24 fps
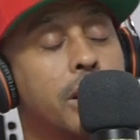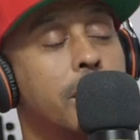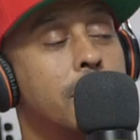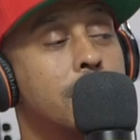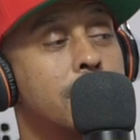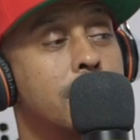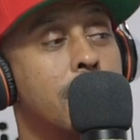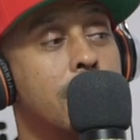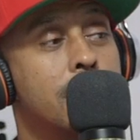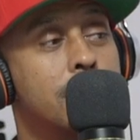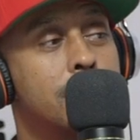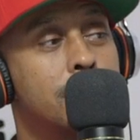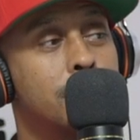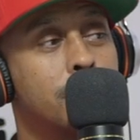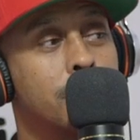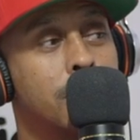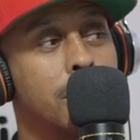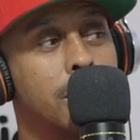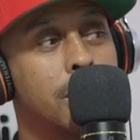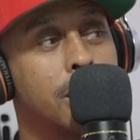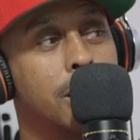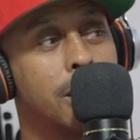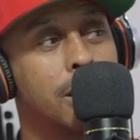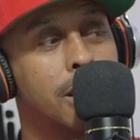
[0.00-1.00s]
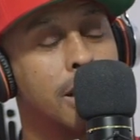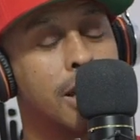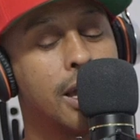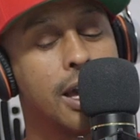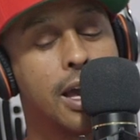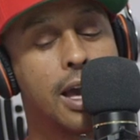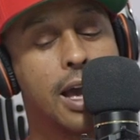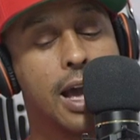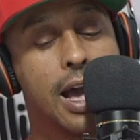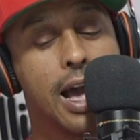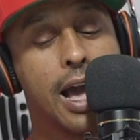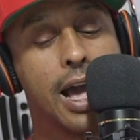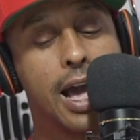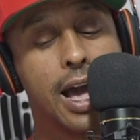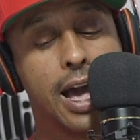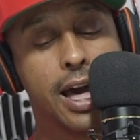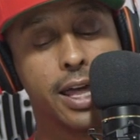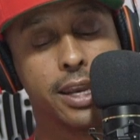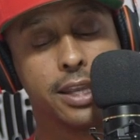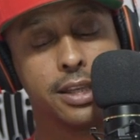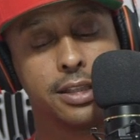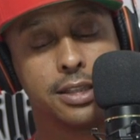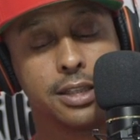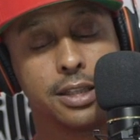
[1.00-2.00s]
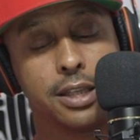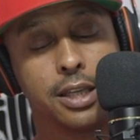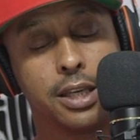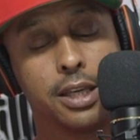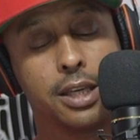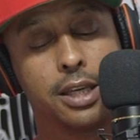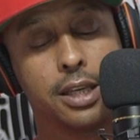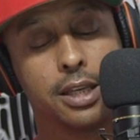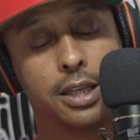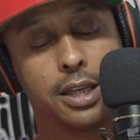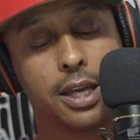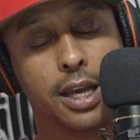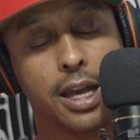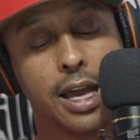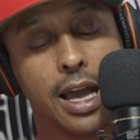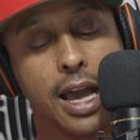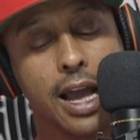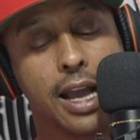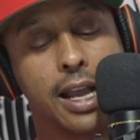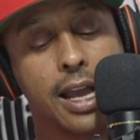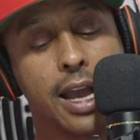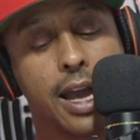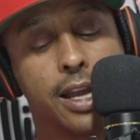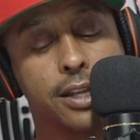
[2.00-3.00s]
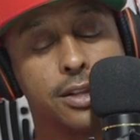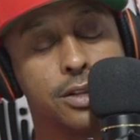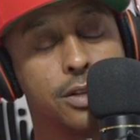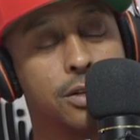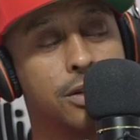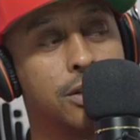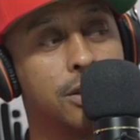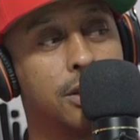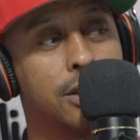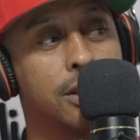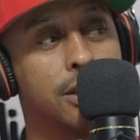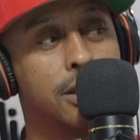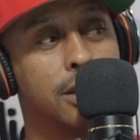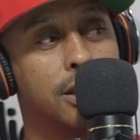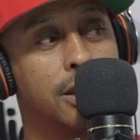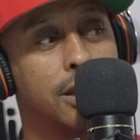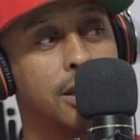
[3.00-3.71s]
them niggas got some money. I honestly, I got you